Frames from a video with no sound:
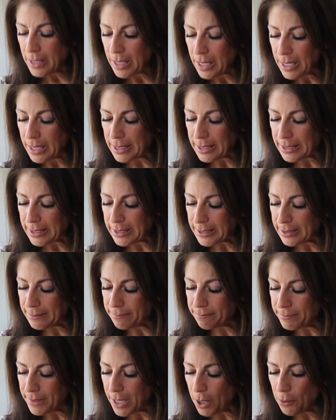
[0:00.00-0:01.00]

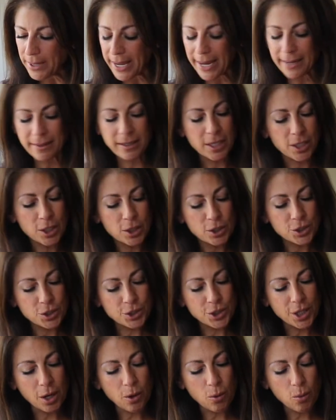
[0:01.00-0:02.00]
Okay,
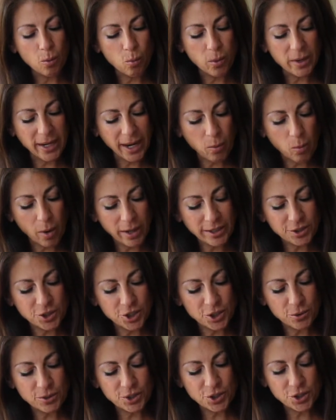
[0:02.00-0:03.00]
so what I want to
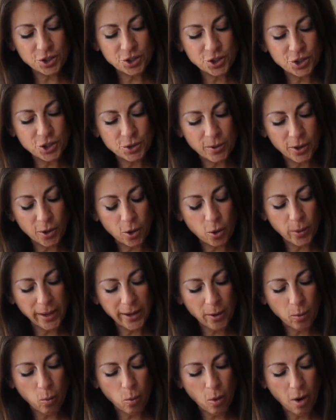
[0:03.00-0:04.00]
do is just do a
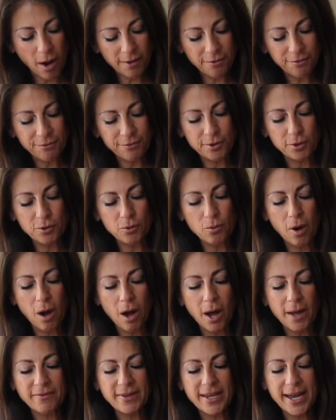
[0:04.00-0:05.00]
quick walkthrough on the